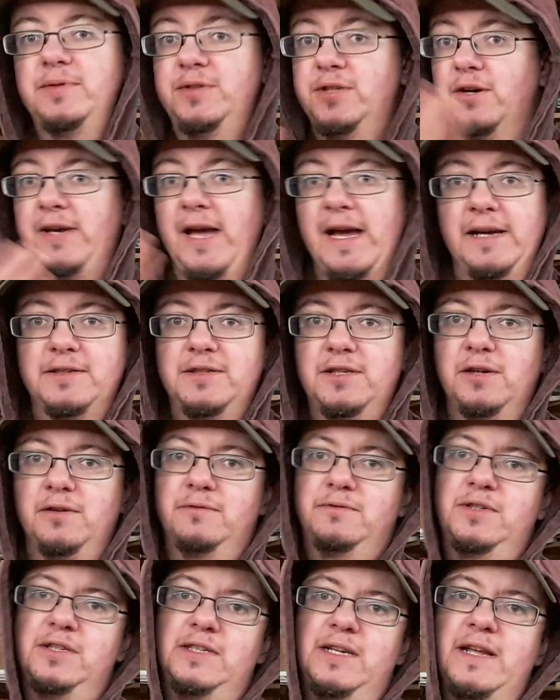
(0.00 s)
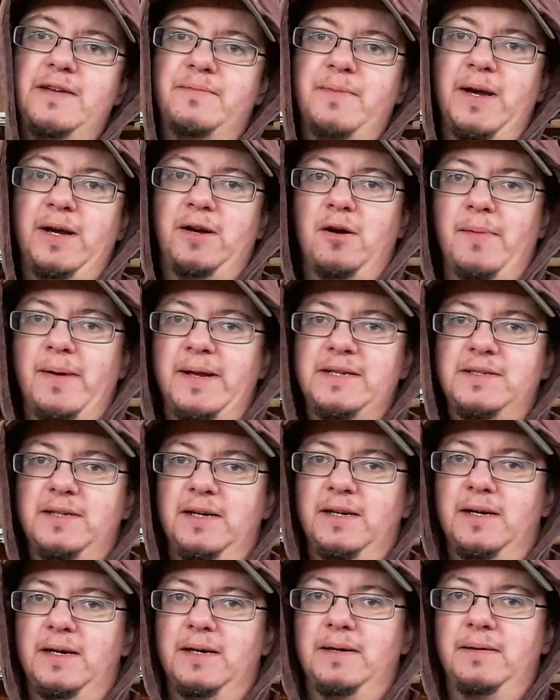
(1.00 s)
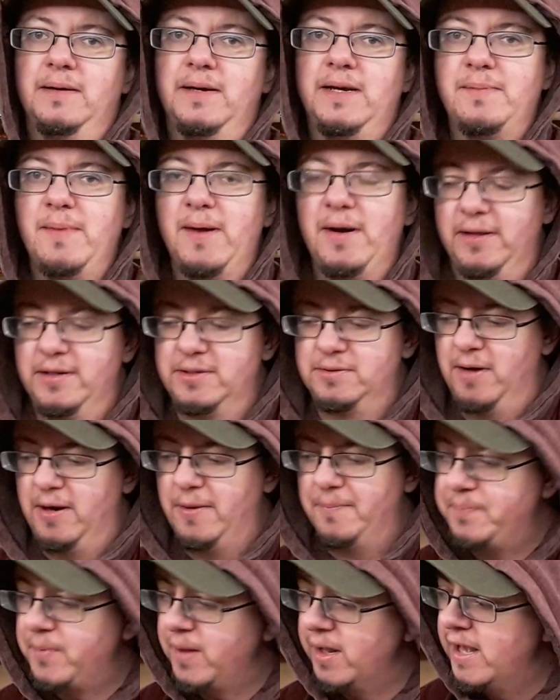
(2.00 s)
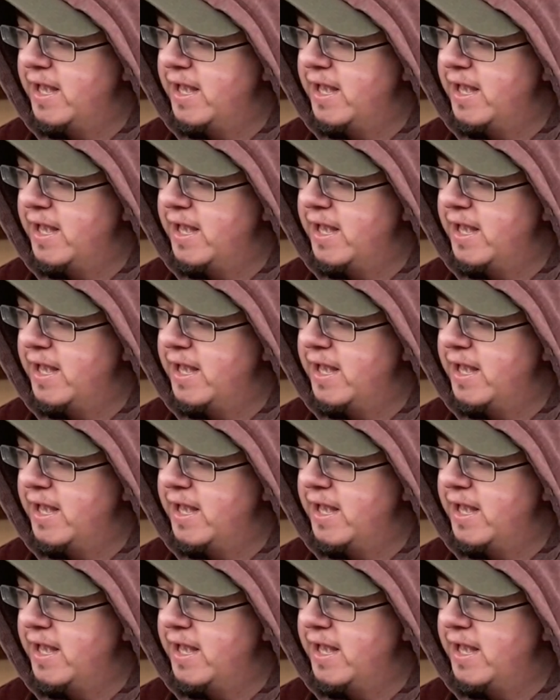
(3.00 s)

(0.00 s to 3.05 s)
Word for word: So yeah, so just leave me a comment and an email as well.